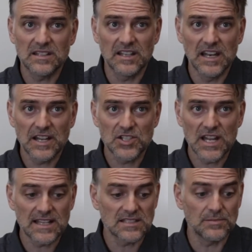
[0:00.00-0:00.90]
the connection
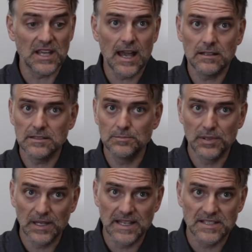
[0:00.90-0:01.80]
has to be held in
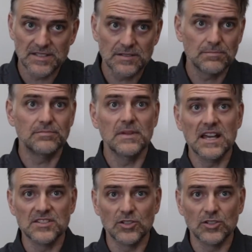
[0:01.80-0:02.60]
place as it